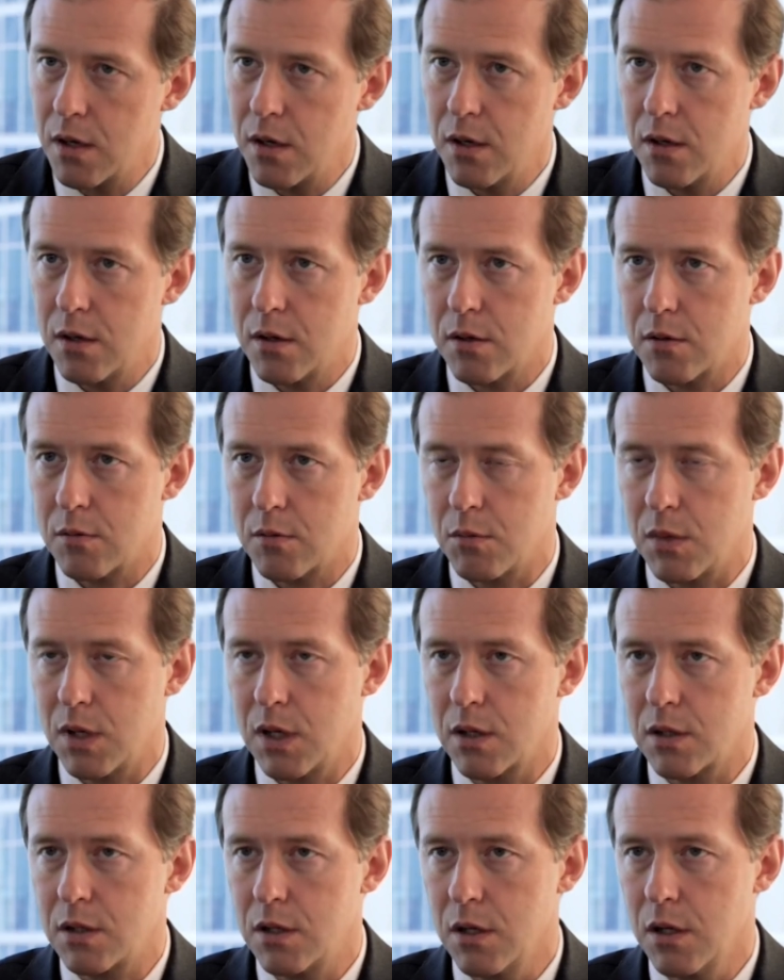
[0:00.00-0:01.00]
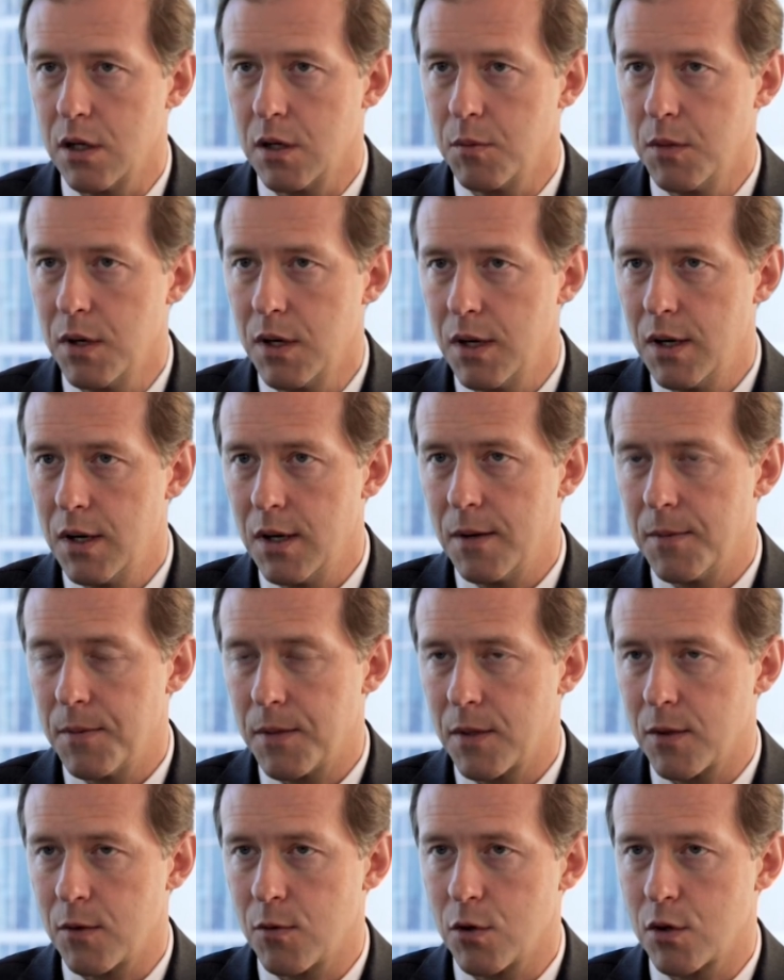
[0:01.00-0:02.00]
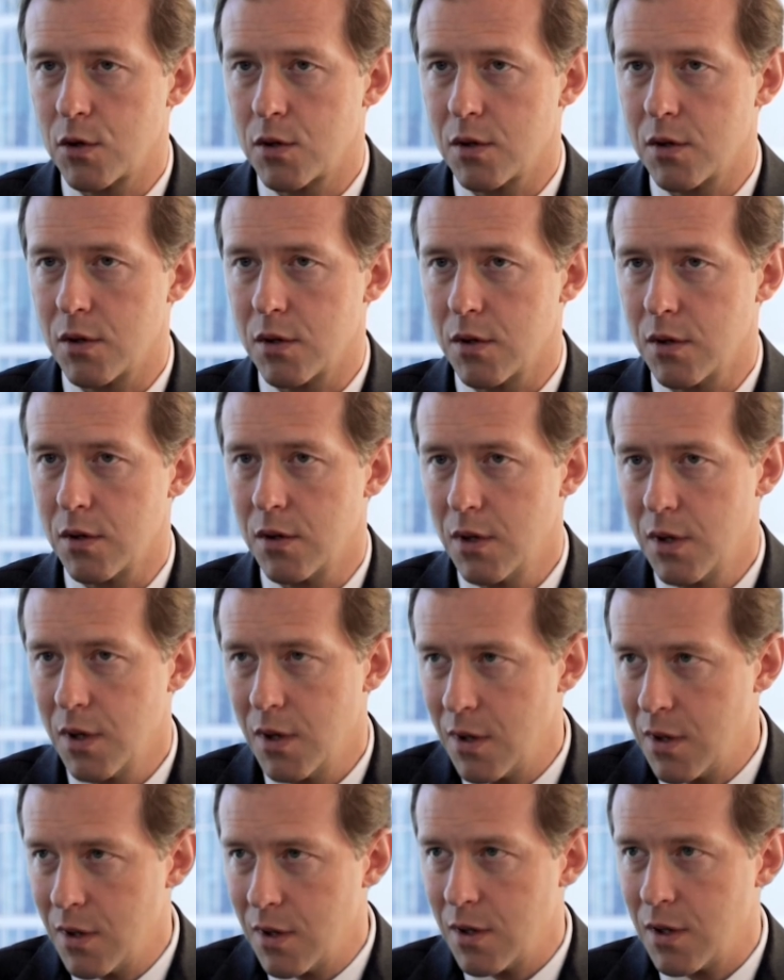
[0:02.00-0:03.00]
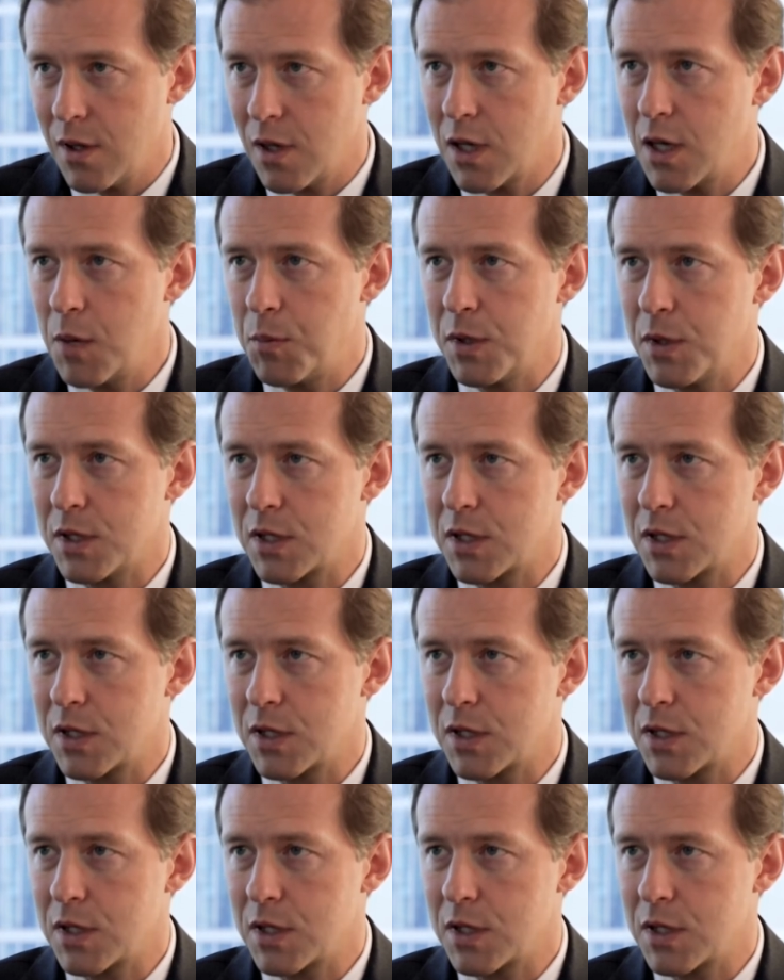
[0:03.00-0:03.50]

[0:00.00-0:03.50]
also source some of the foreign components like we do